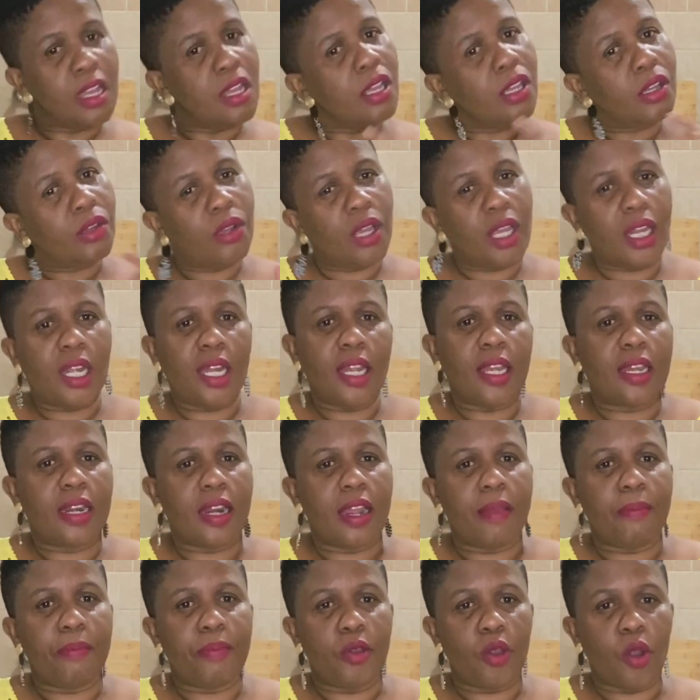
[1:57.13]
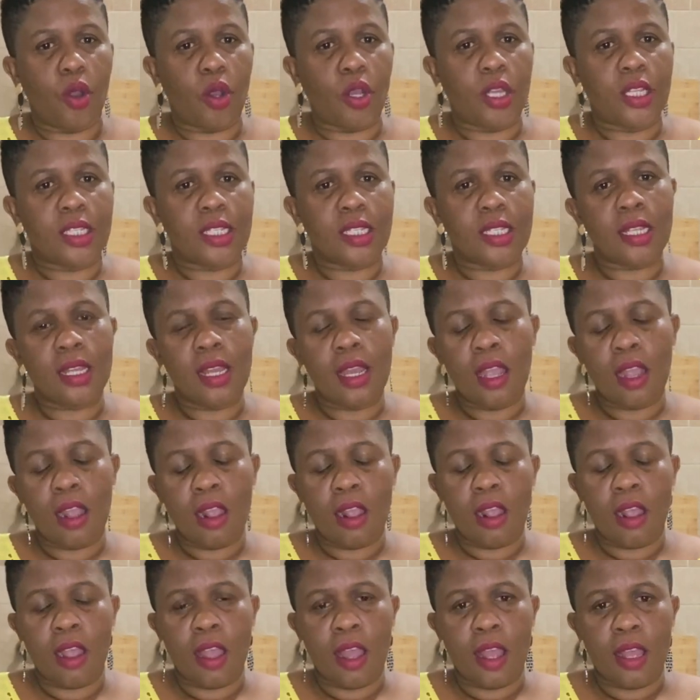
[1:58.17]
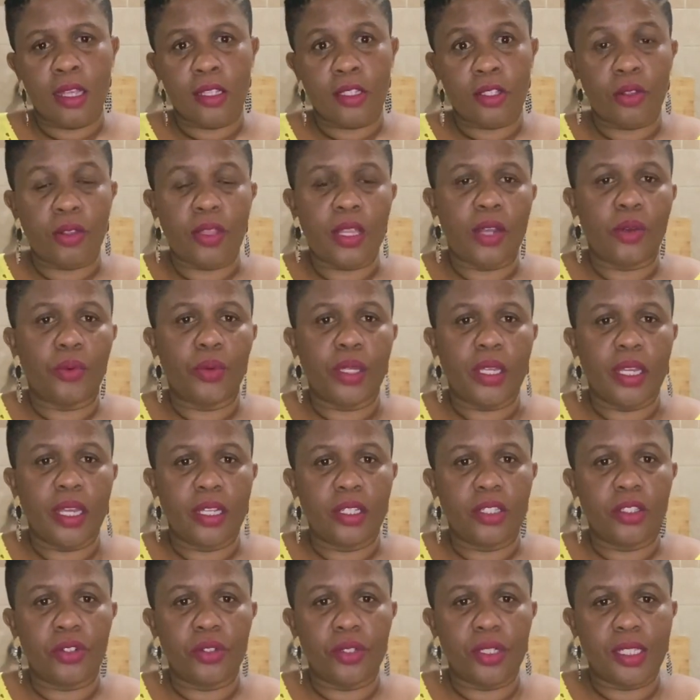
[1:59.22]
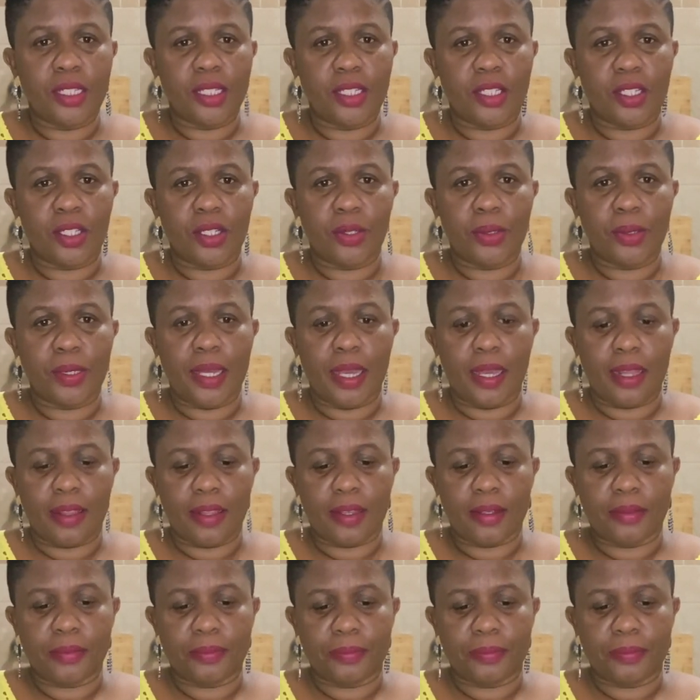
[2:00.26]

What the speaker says: Quickly grab yours so that we can do this together.